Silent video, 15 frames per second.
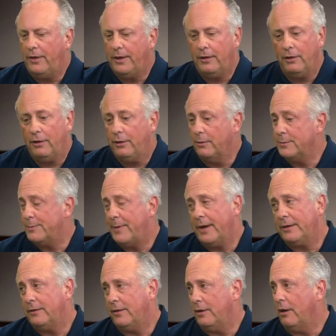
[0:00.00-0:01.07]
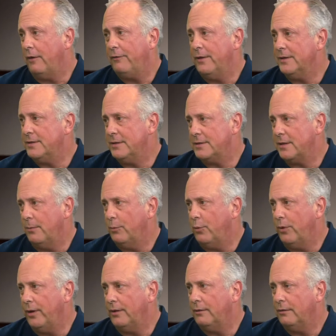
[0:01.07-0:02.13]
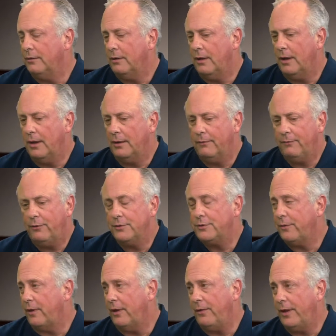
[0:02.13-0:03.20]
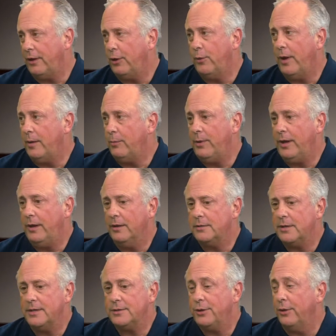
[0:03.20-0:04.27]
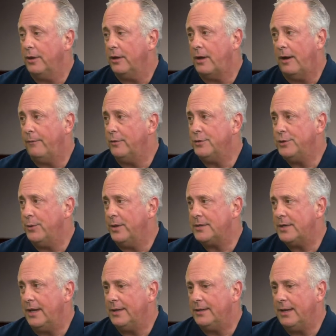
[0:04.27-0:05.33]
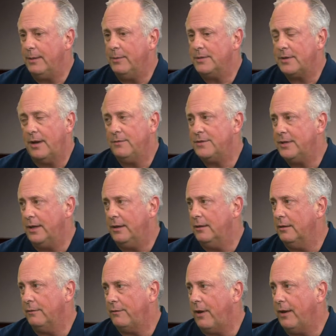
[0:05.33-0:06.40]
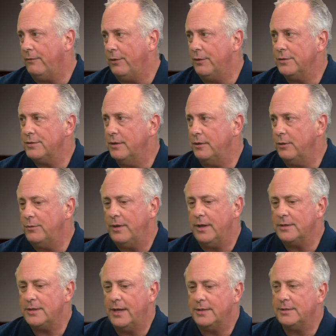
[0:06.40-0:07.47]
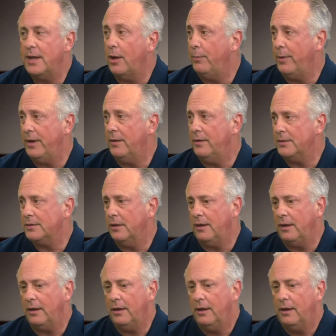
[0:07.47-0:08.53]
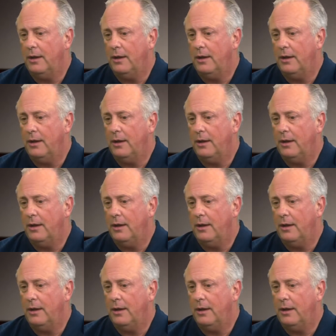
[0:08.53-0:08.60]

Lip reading: it all goes back to the offense at some point. First of all, I think UAB is as good a Conference USA team as I've seen in the 5 years that UTSA has now been in this league.